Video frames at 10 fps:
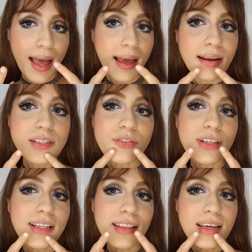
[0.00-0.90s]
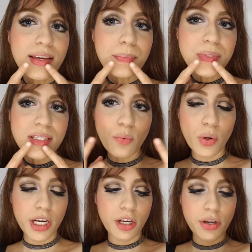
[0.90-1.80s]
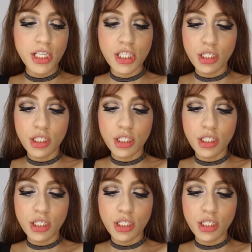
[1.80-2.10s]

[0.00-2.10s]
And as for the lips, we're going